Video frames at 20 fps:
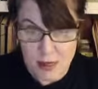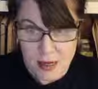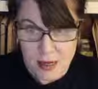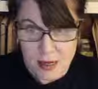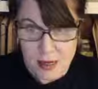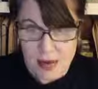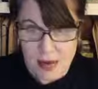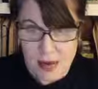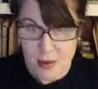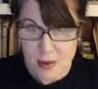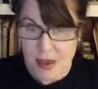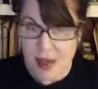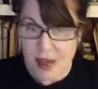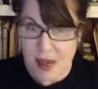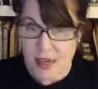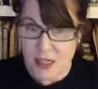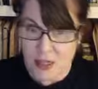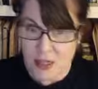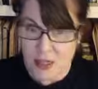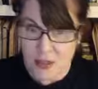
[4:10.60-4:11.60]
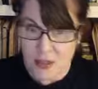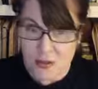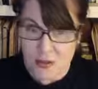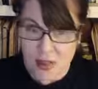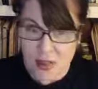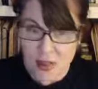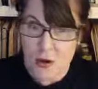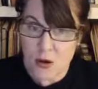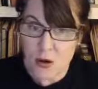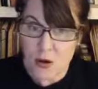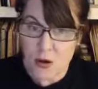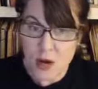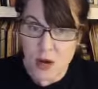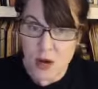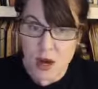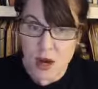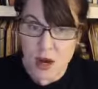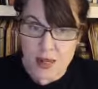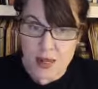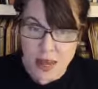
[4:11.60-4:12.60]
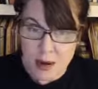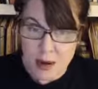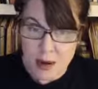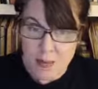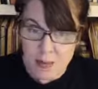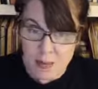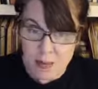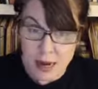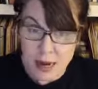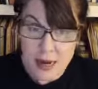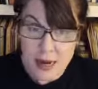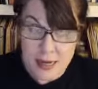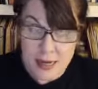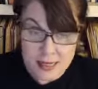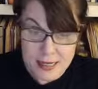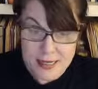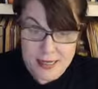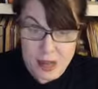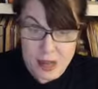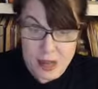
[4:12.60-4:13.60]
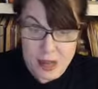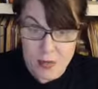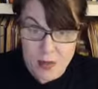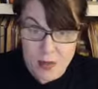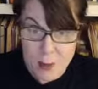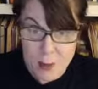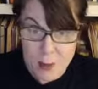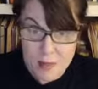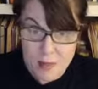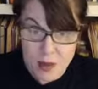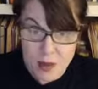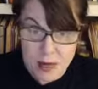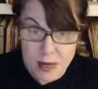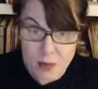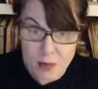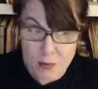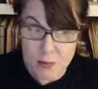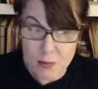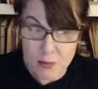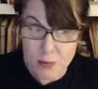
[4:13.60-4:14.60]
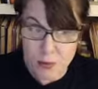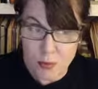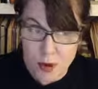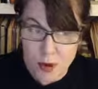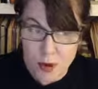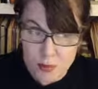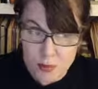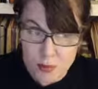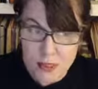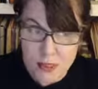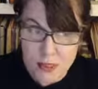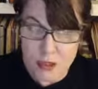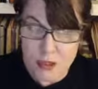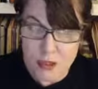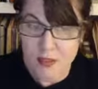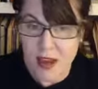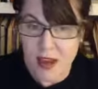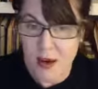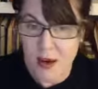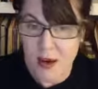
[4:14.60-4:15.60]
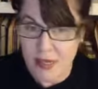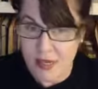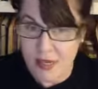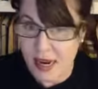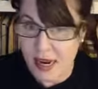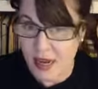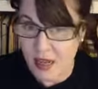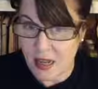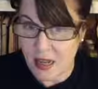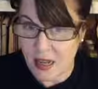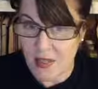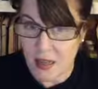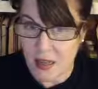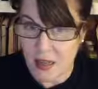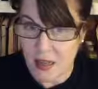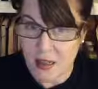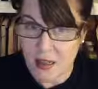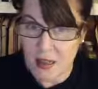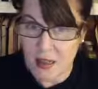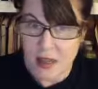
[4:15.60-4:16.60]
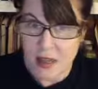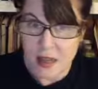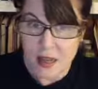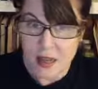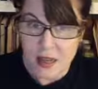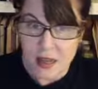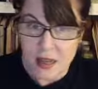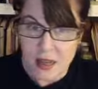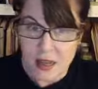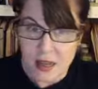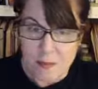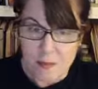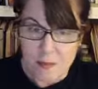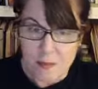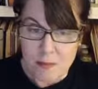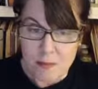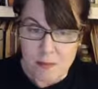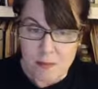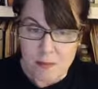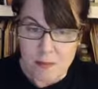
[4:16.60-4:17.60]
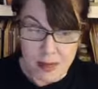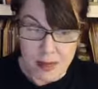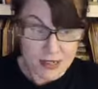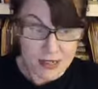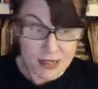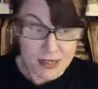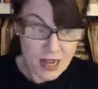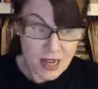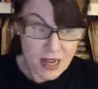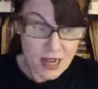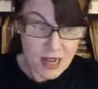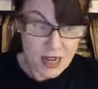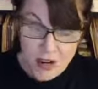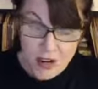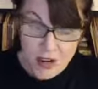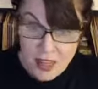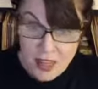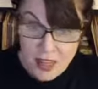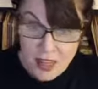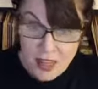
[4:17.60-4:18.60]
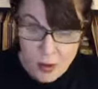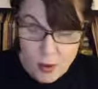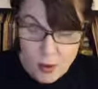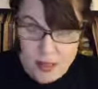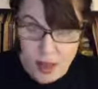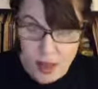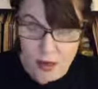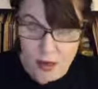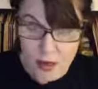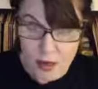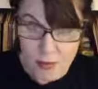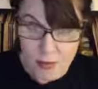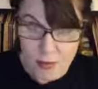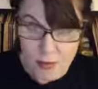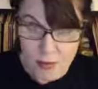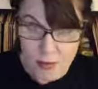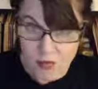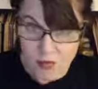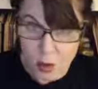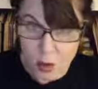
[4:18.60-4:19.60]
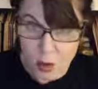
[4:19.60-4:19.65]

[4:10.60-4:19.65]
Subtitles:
Now, can I do that? No, not yet. But I mean, I can get down them. I could probably do it without a cane, I think. But it's nothing like what I saw before.